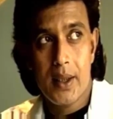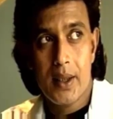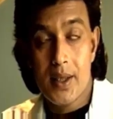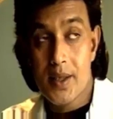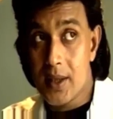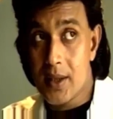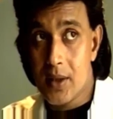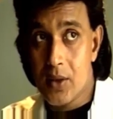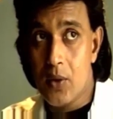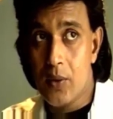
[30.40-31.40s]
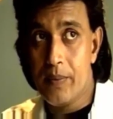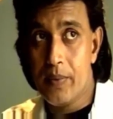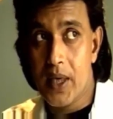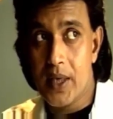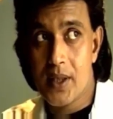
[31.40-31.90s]
He said, no,
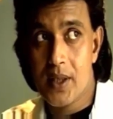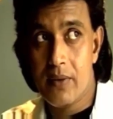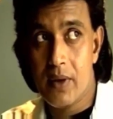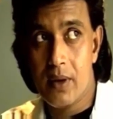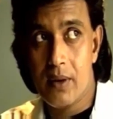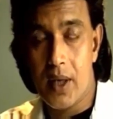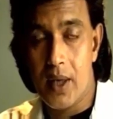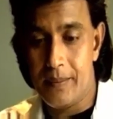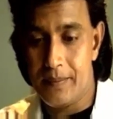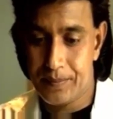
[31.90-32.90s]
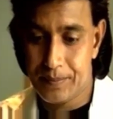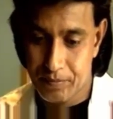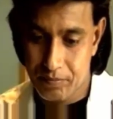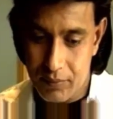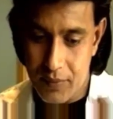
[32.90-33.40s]
he has given
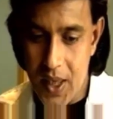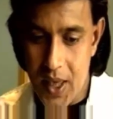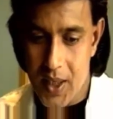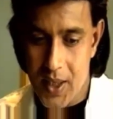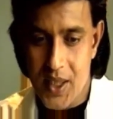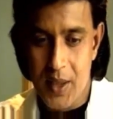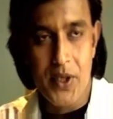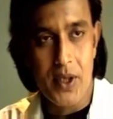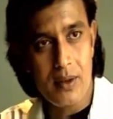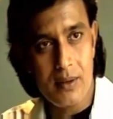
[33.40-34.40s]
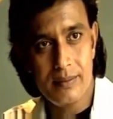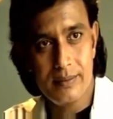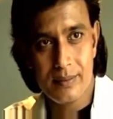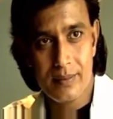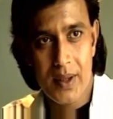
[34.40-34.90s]
a description
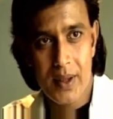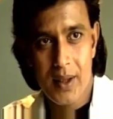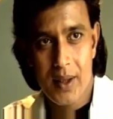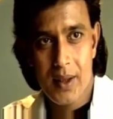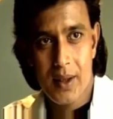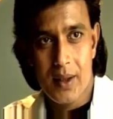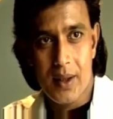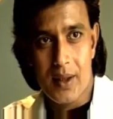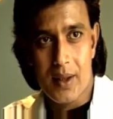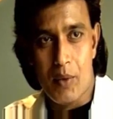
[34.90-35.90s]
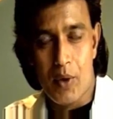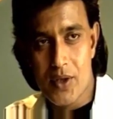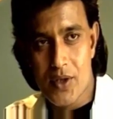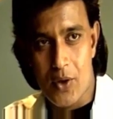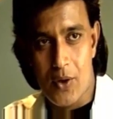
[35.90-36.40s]
that the boy
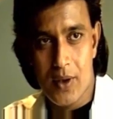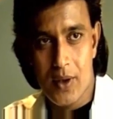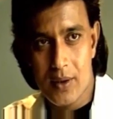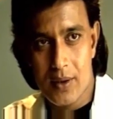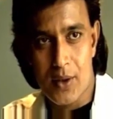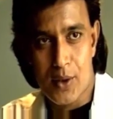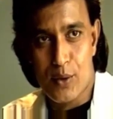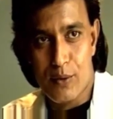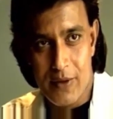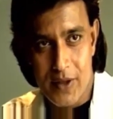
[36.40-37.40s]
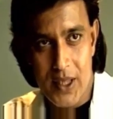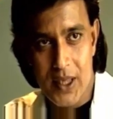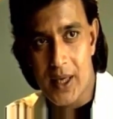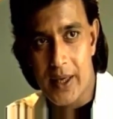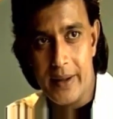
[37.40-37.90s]
is tall, has got a good
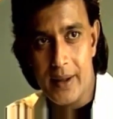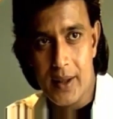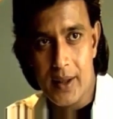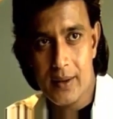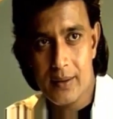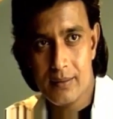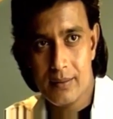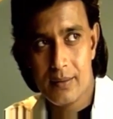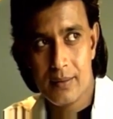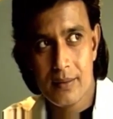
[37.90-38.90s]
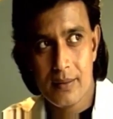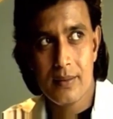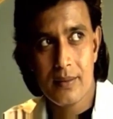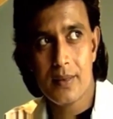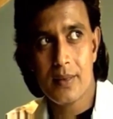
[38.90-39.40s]
physique, and
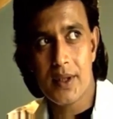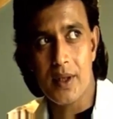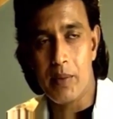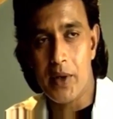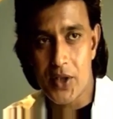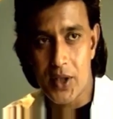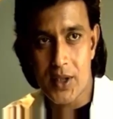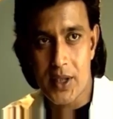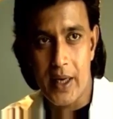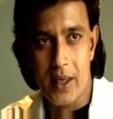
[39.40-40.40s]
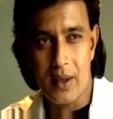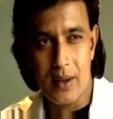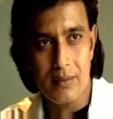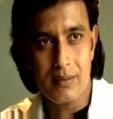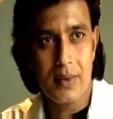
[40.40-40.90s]
his complexion is tan. And
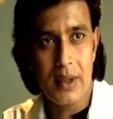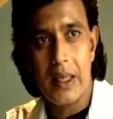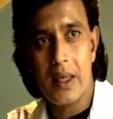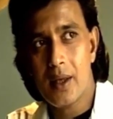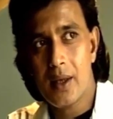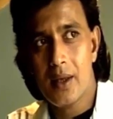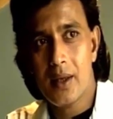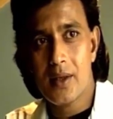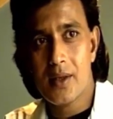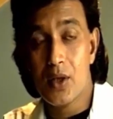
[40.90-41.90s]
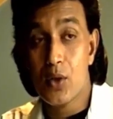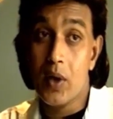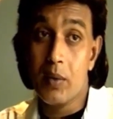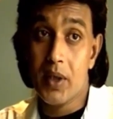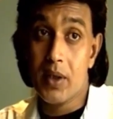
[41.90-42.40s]
he said, you go
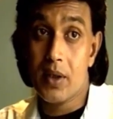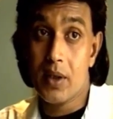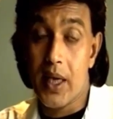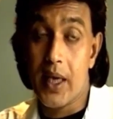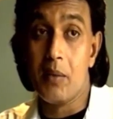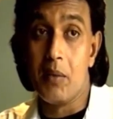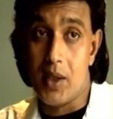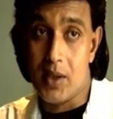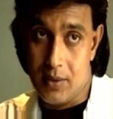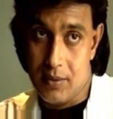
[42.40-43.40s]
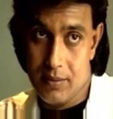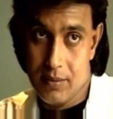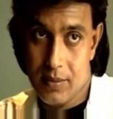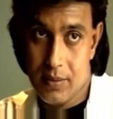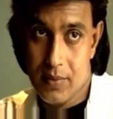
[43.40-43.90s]
and meet K.K. Mahajan,
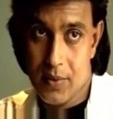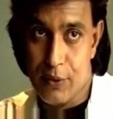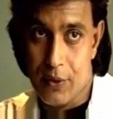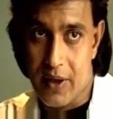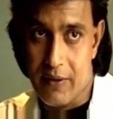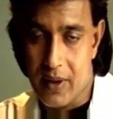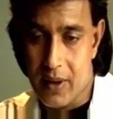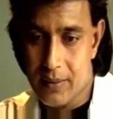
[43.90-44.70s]
the photographer.